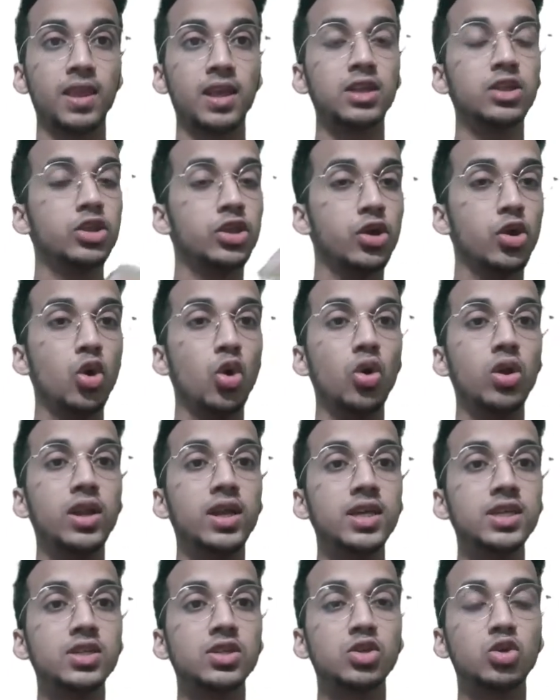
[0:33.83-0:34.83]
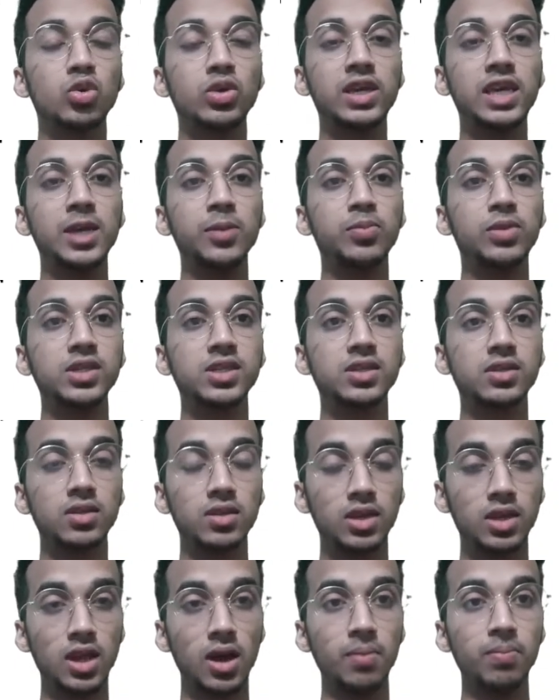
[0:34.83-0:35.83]
The goal is to keep these
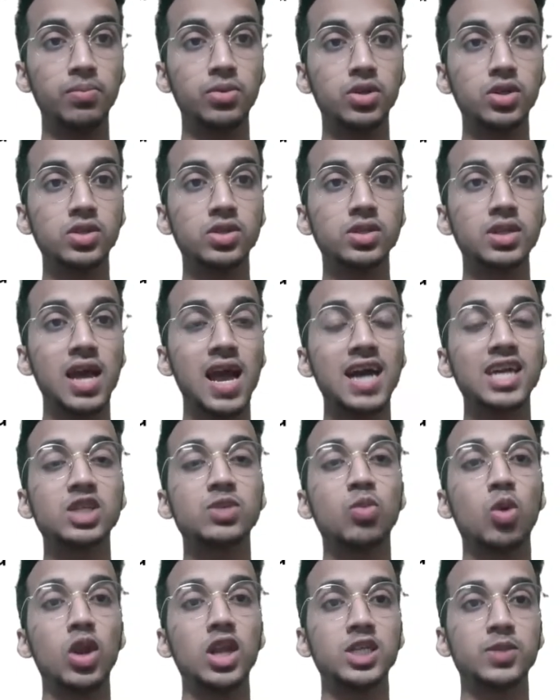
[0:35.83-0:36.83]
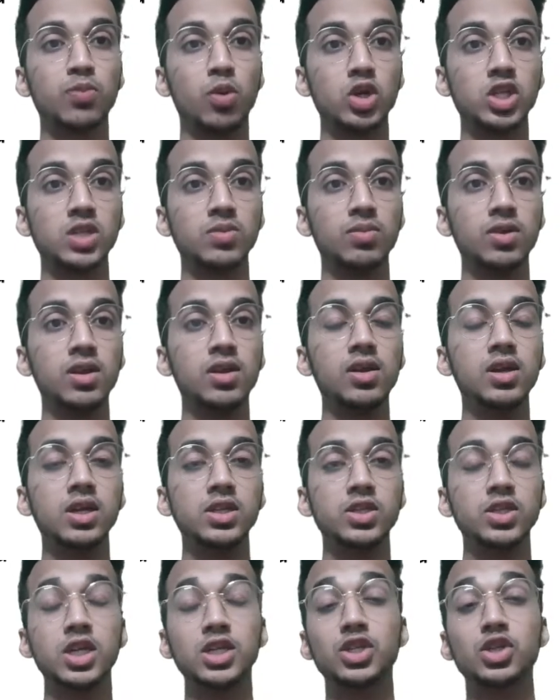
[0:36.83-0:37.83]
numbers as small as possible,
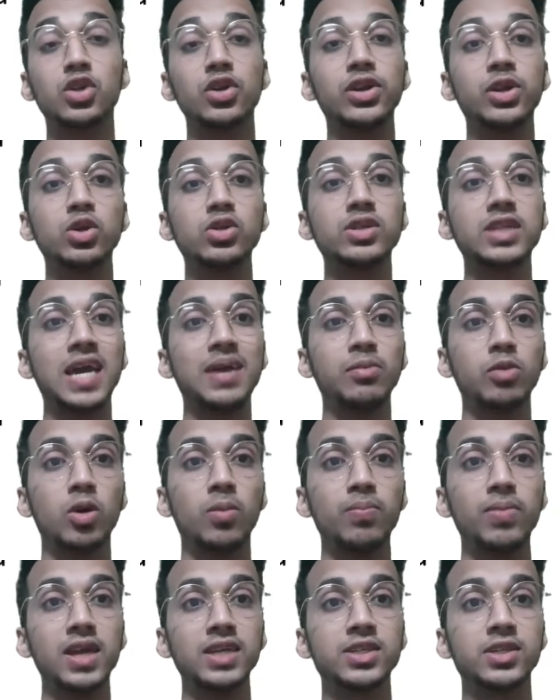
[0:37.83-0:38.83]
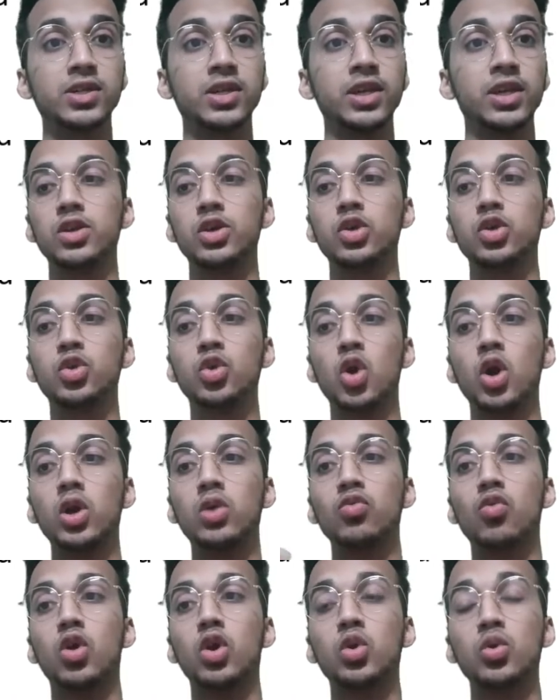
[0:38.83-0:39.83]
just to reduce time complexity. You do
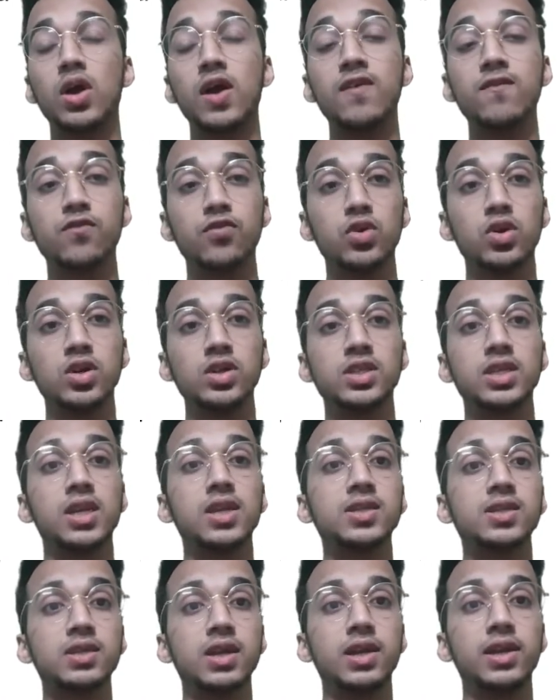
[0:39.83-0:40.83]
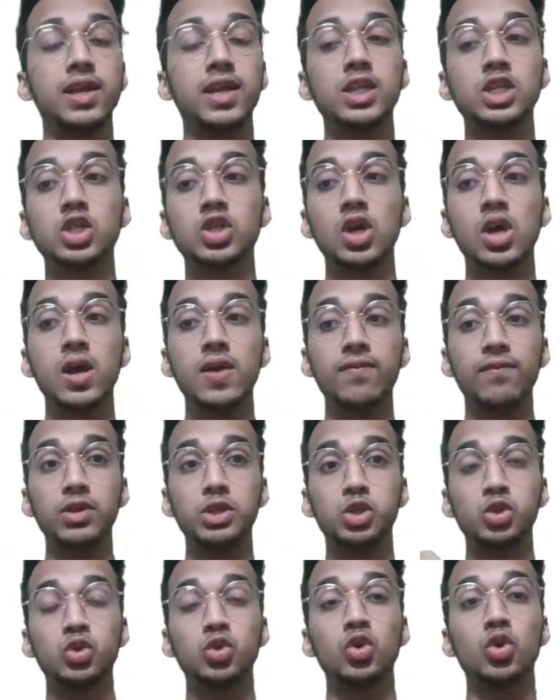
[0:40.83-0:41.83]
not want to have words in a sentence
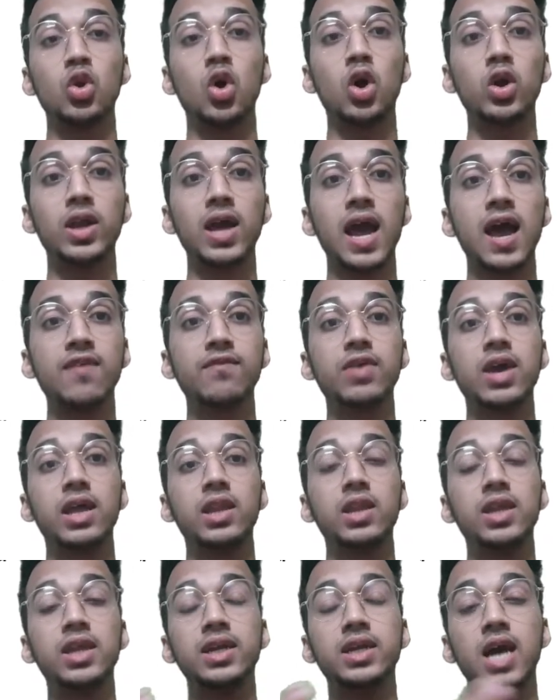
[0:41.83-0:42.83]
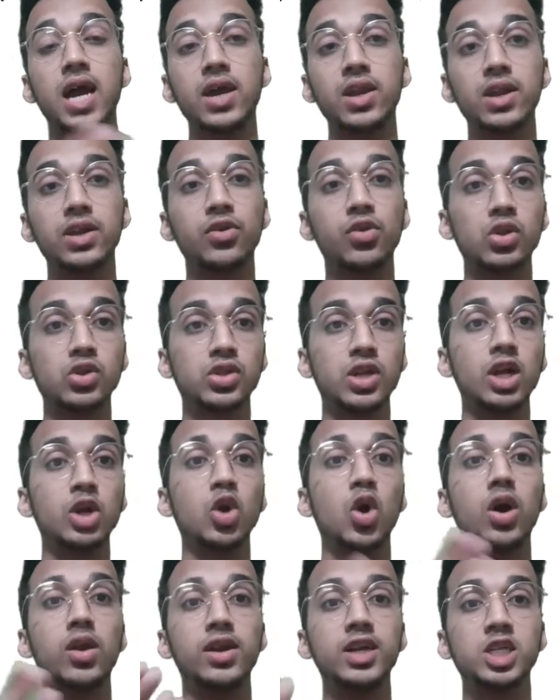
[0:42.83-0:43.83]
which do not have any direct result
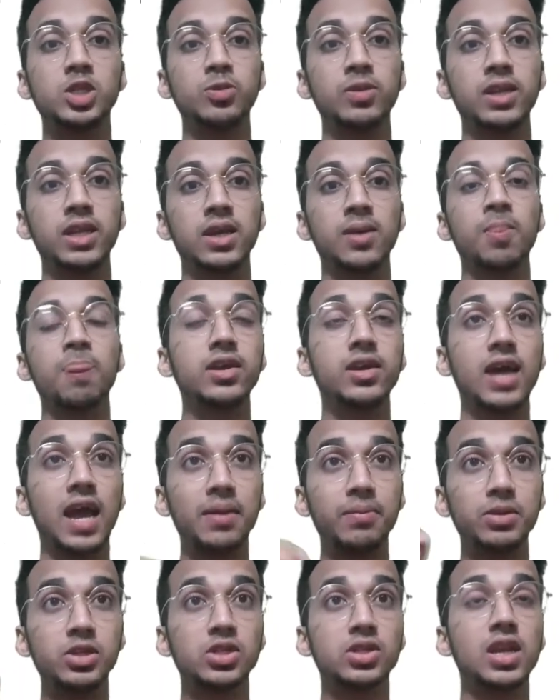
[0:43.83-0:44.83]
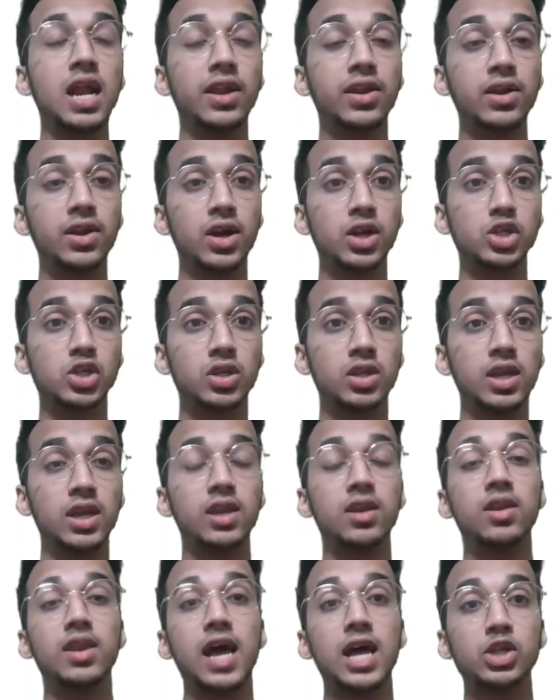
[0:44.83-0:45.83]
on its meaning. Dimensionality reduction
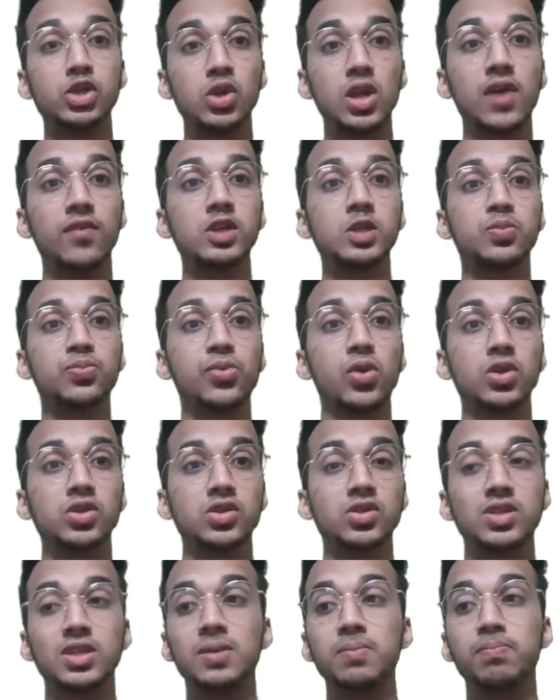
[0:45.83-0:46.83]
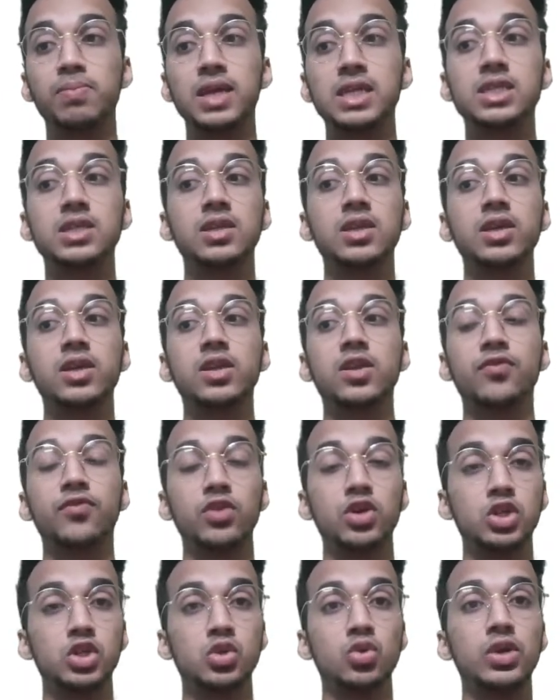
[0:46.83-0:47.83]
in natural language processing basically
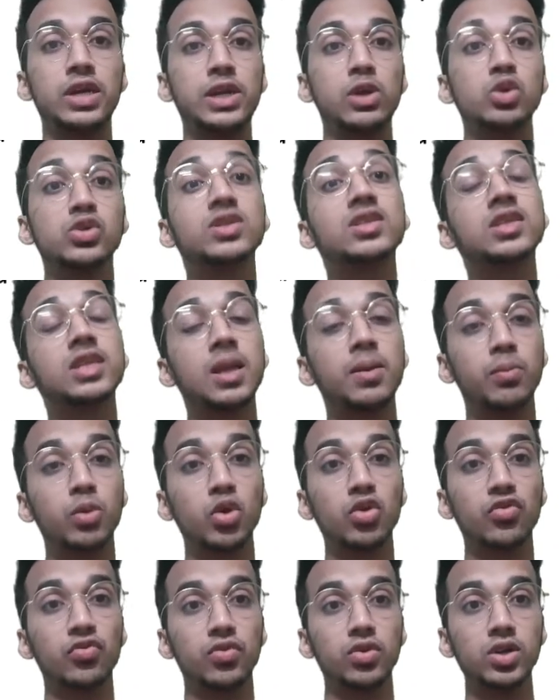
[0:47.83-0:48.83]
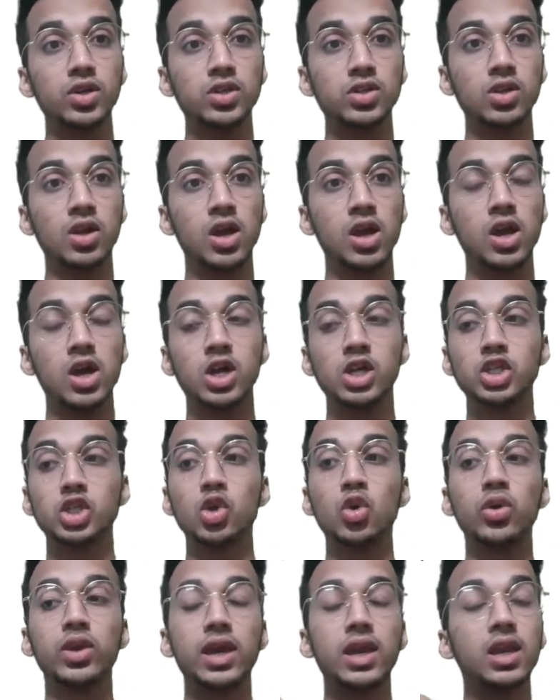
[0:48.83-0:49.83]
refers to reducing the number of words.
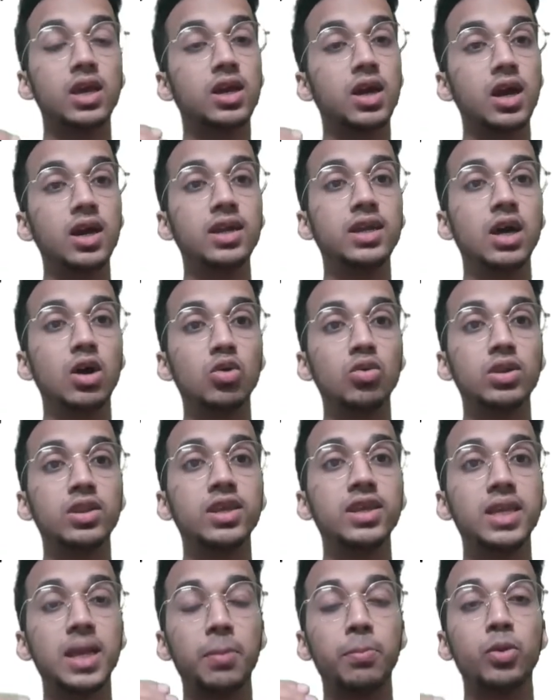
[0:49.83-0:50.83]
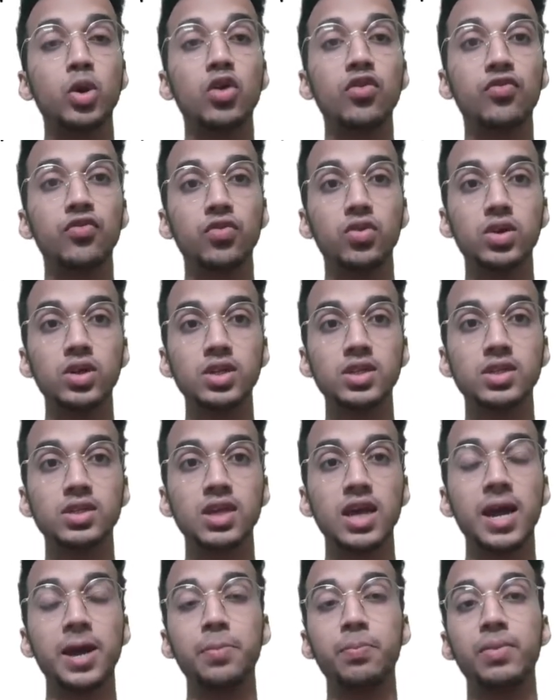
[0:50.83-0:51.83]
So you can cut down the number of words
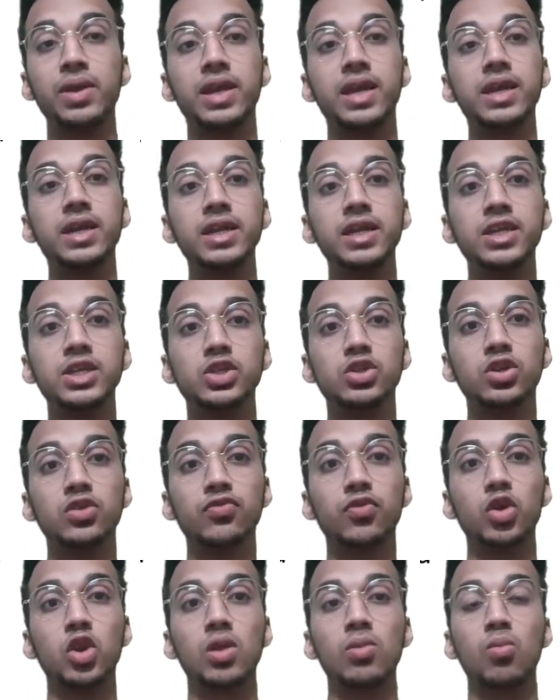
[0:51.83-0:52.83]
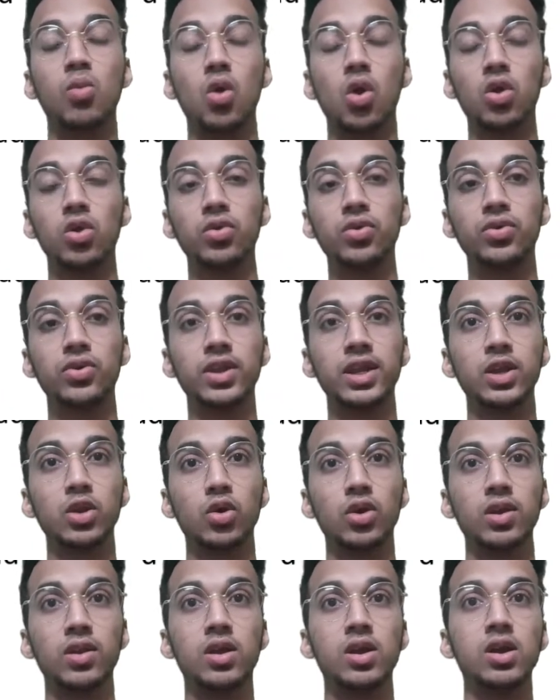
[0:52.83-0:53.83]
and make it easier for your model to train
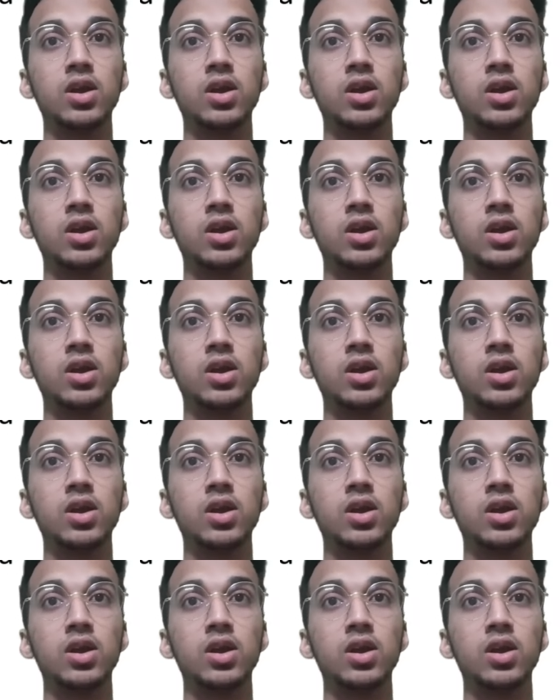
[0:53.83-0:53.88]
on.